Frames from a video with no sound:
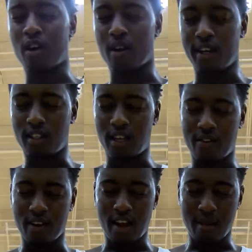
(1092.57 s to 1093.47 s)
grow each and
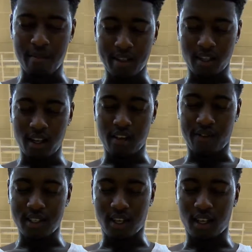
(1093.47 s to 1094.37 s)
every day, mentally and
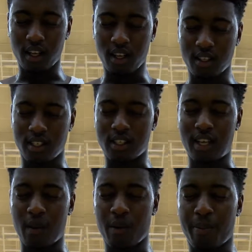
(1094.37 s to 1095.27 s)
physically. In Jesus'
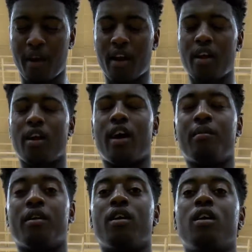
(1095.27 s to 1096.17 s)
name we pray.
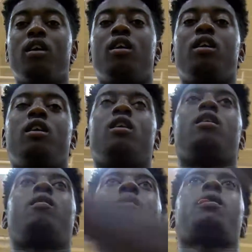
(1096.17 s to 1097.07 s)
Amen. Amen. Amen.